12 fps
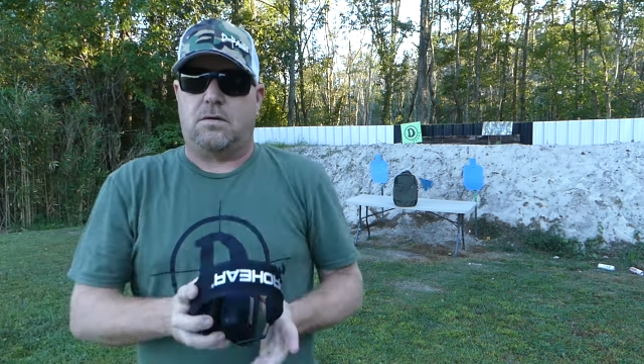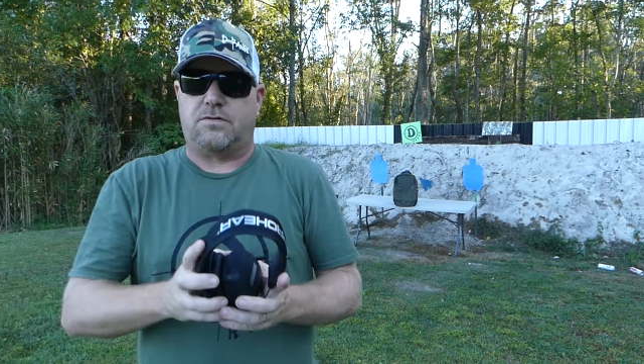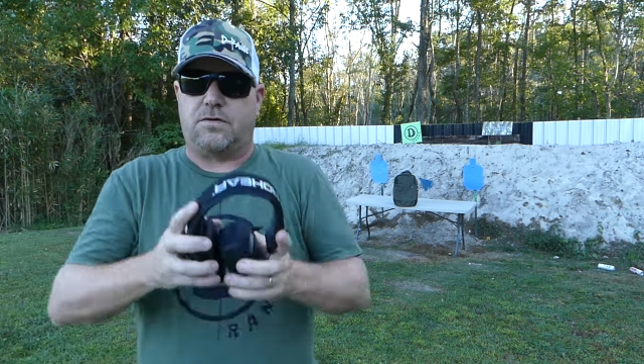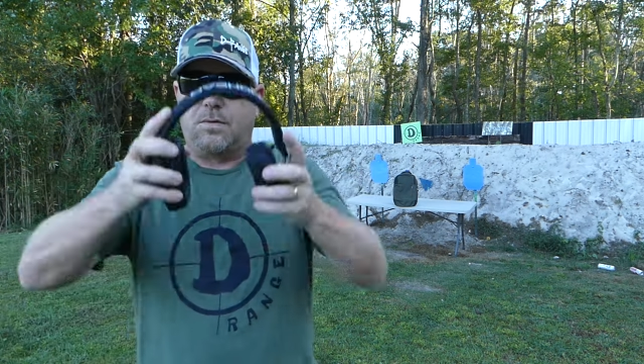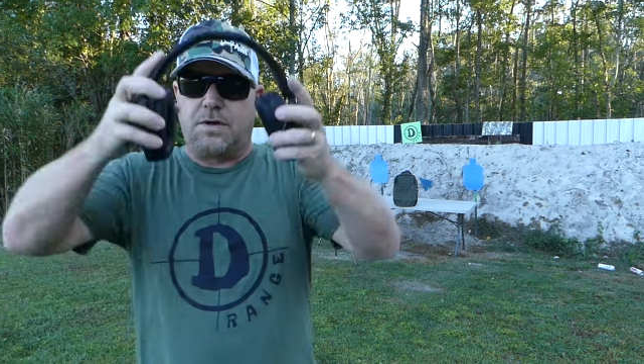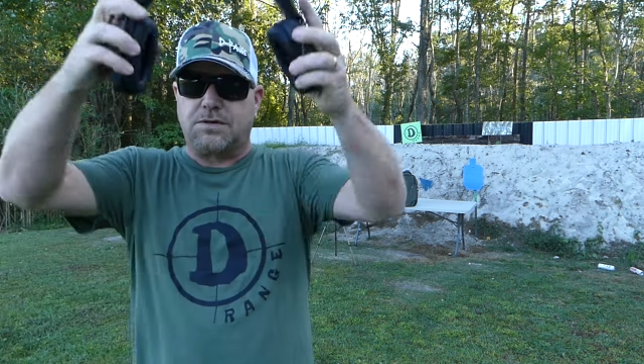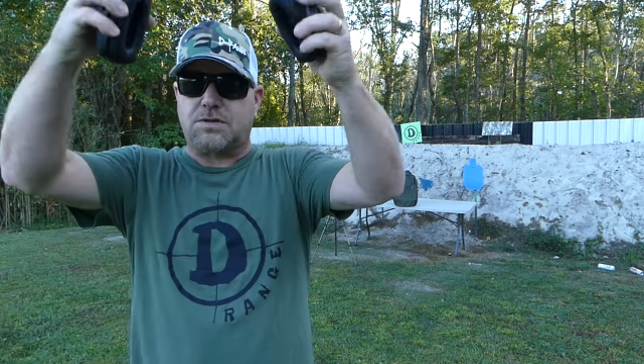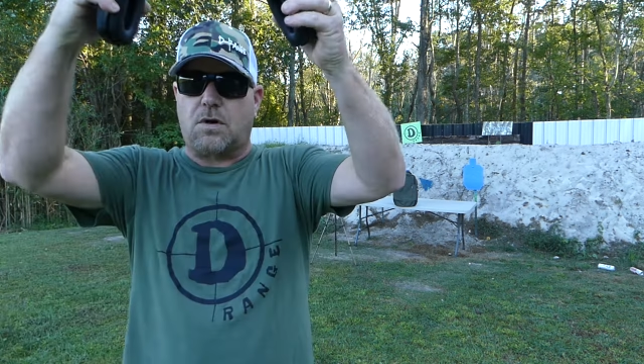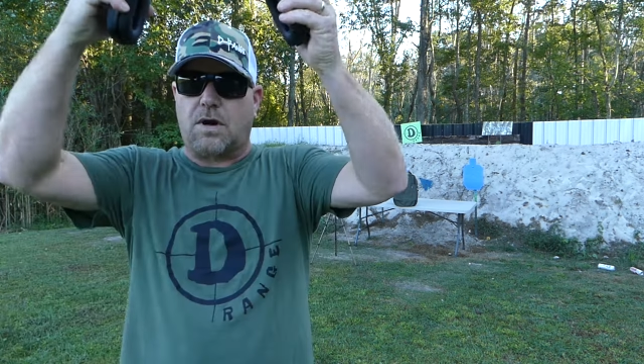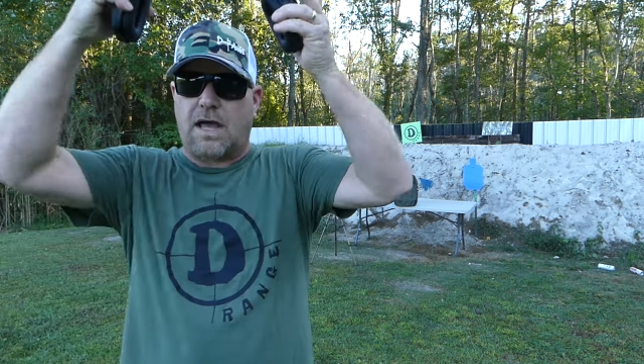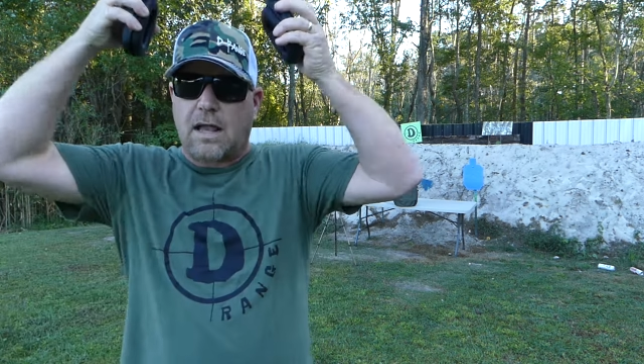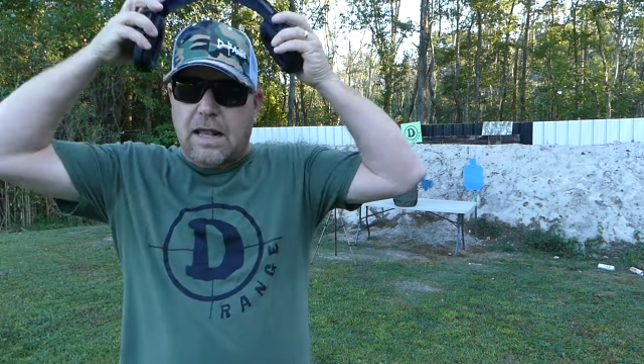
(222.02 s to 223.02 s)
So we're gonna
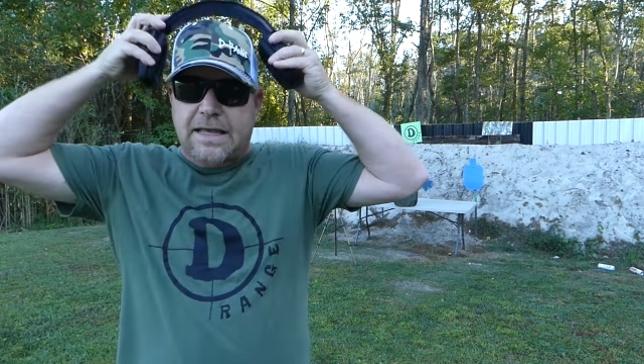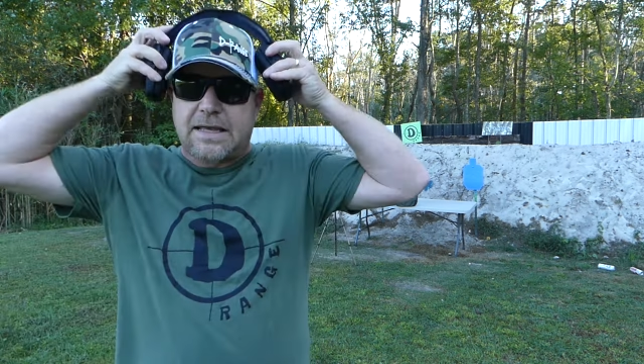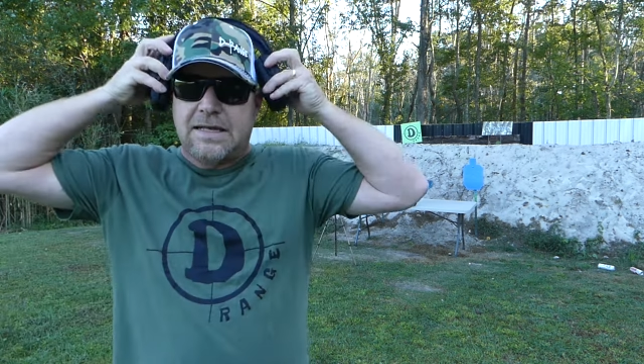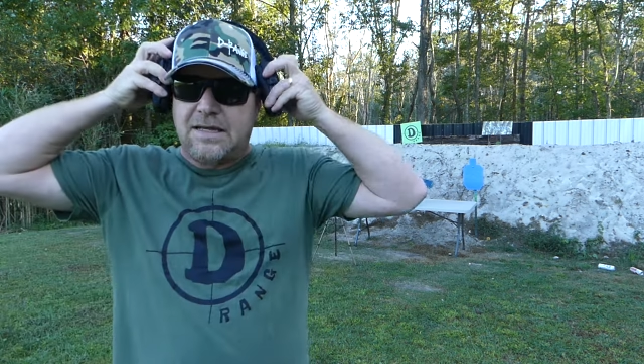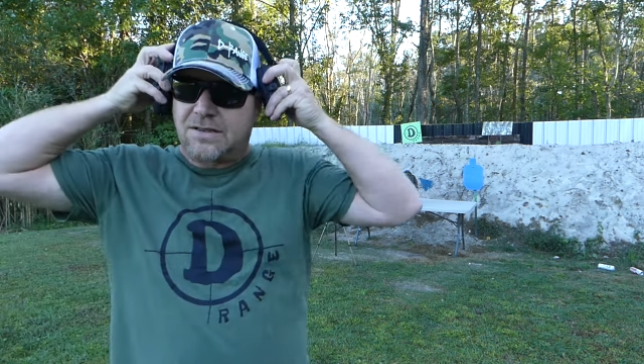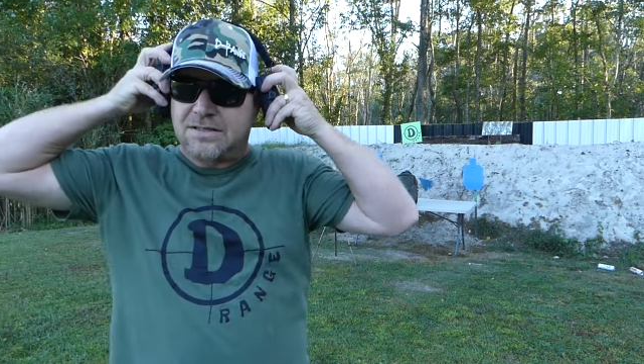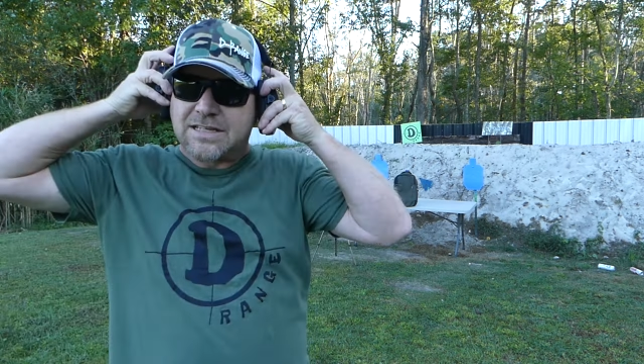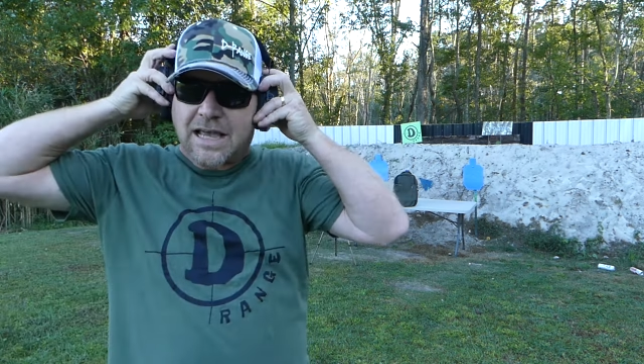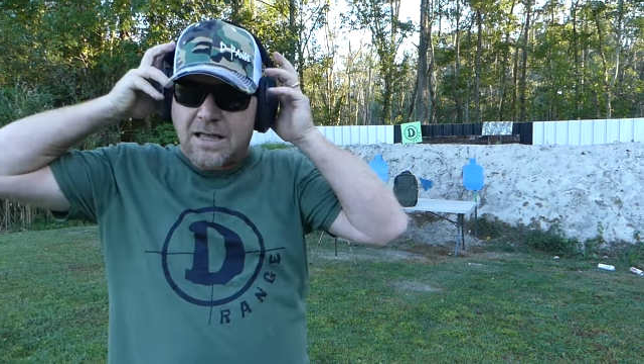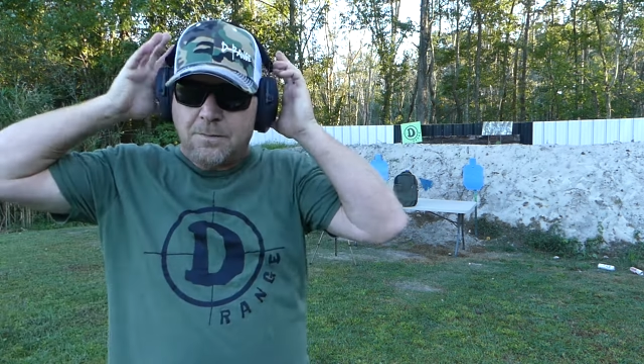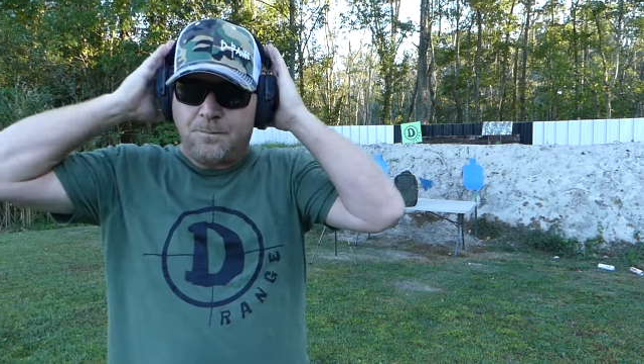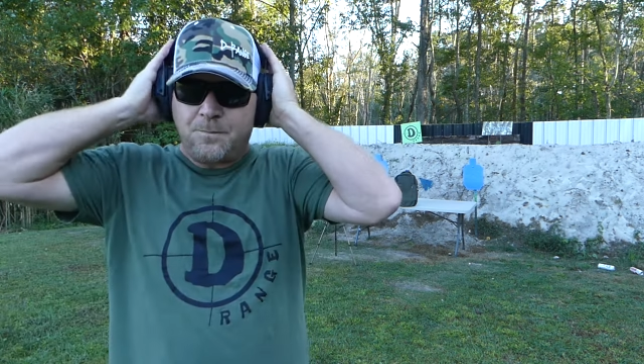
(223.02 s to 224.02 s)
start out like any other
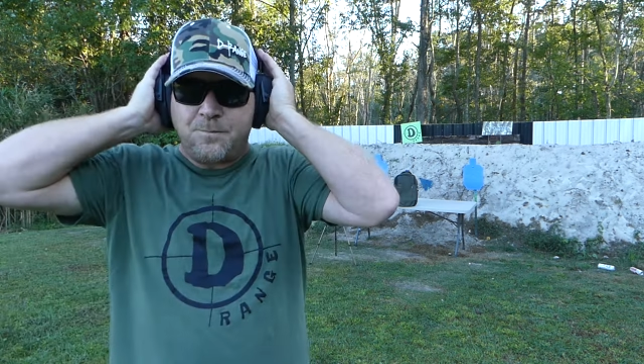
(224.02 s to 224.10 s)
time.